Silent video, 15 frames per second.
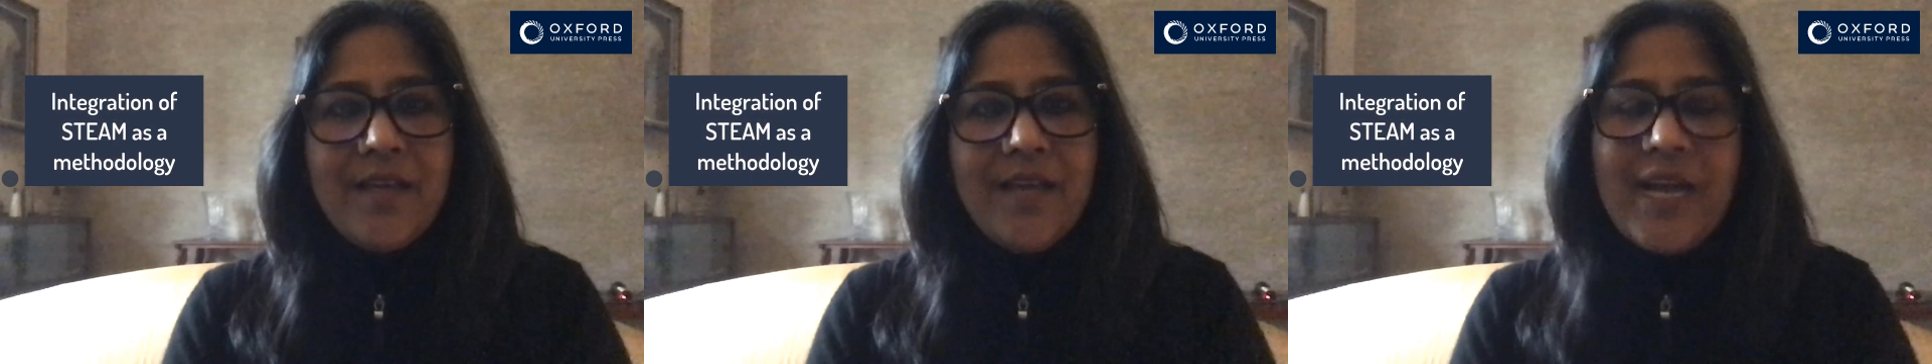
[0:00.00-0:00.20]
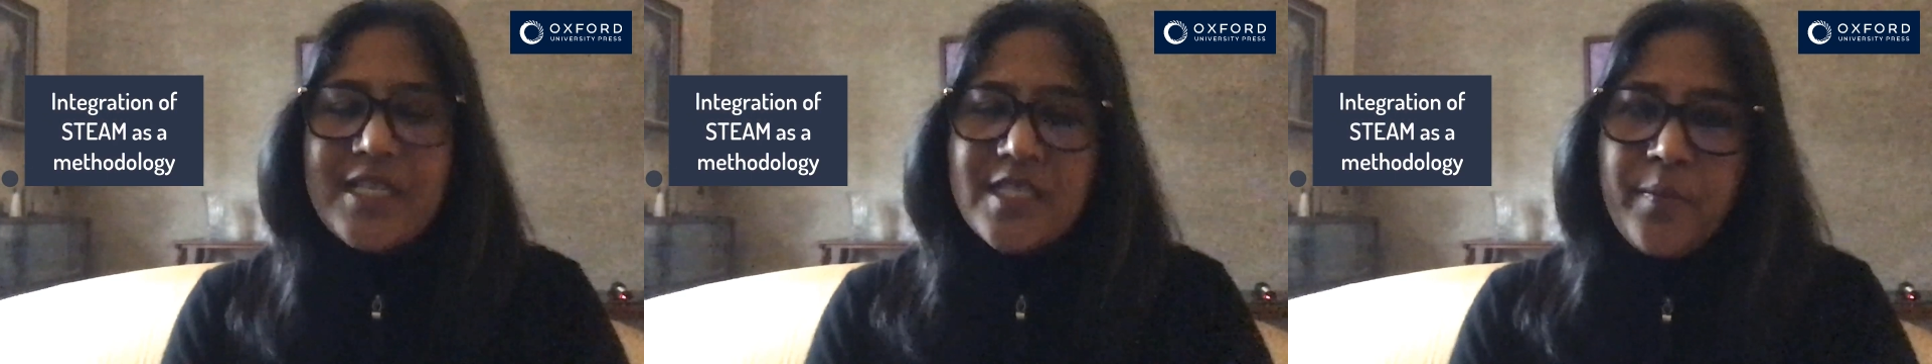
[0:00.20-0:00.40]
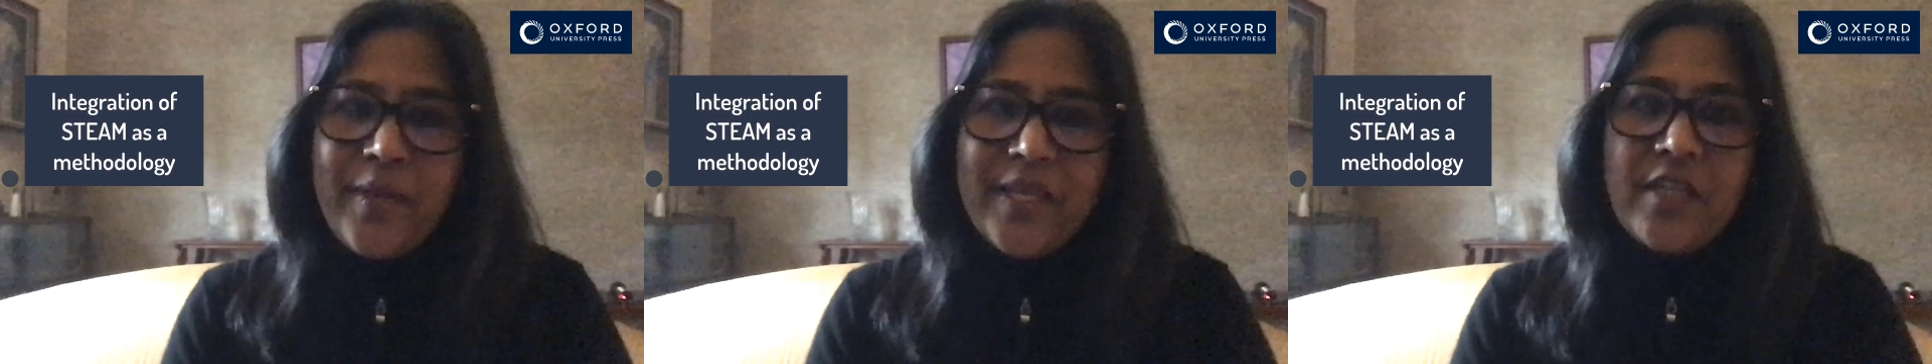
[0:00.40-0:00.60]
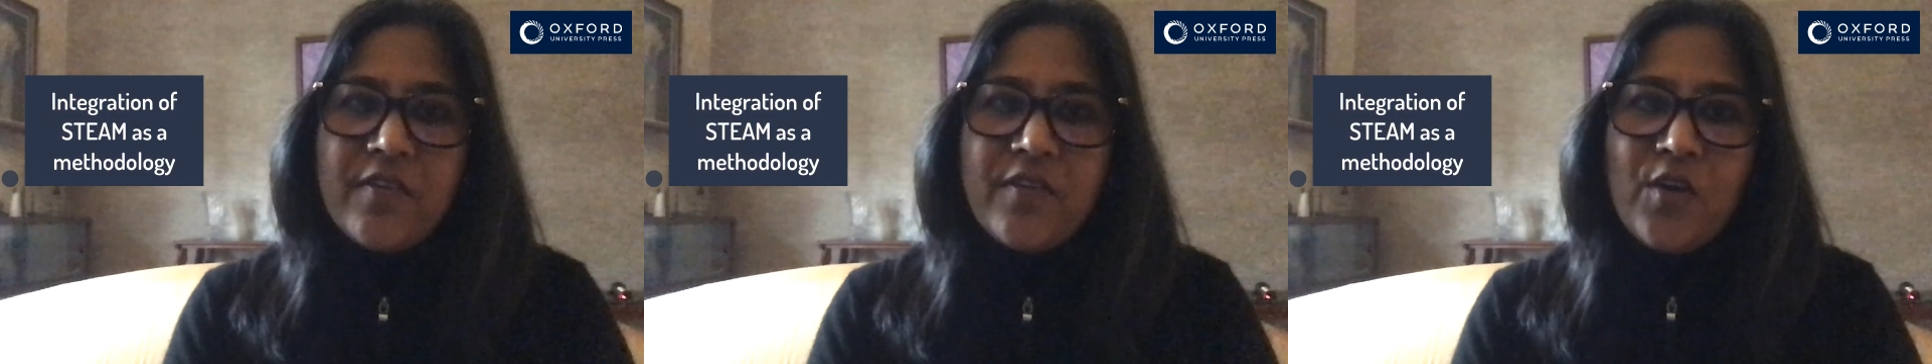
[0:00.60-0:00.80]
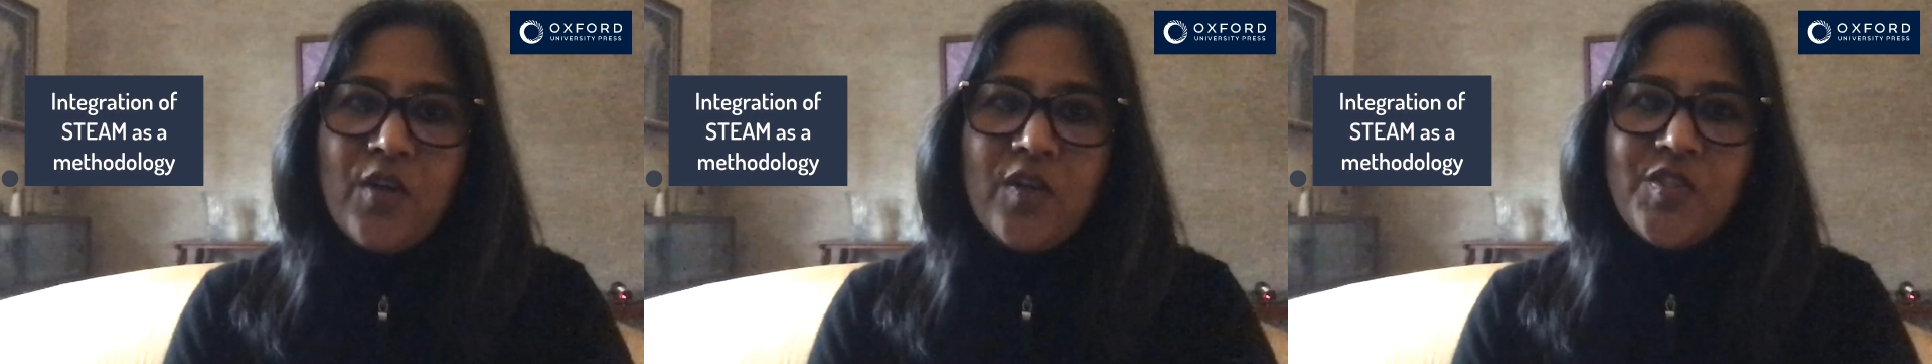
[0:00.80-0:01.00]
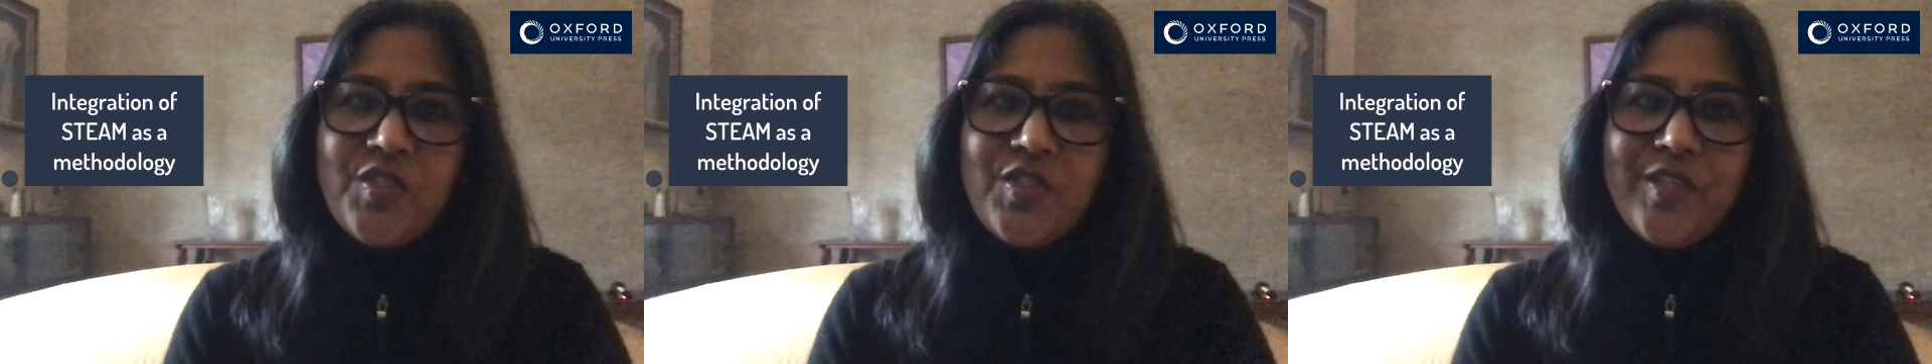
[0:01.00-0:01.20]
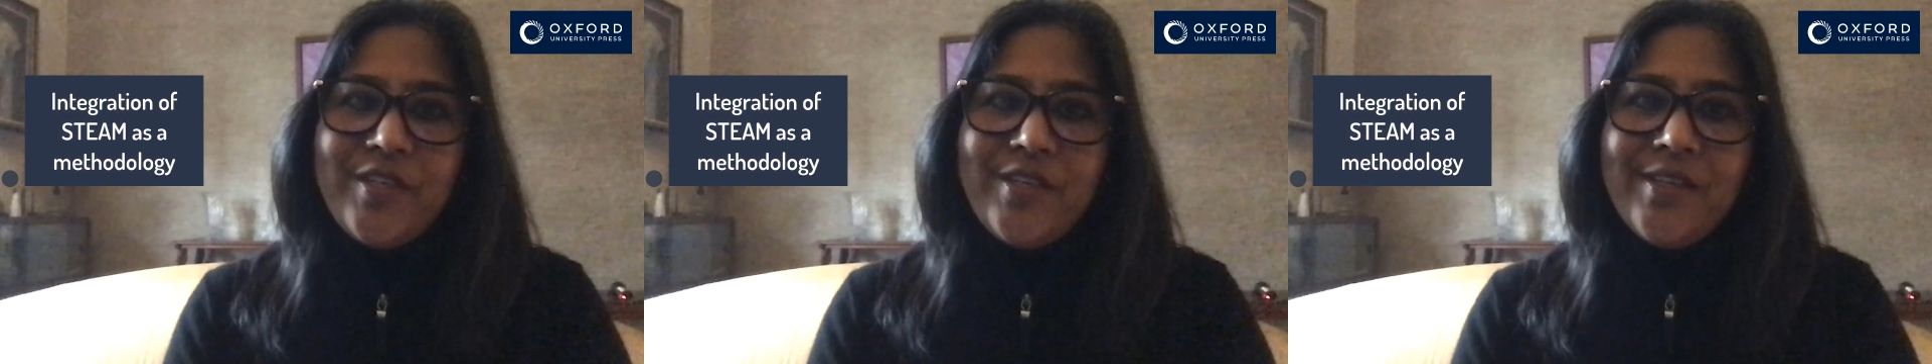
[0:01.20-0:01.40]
as a methodology.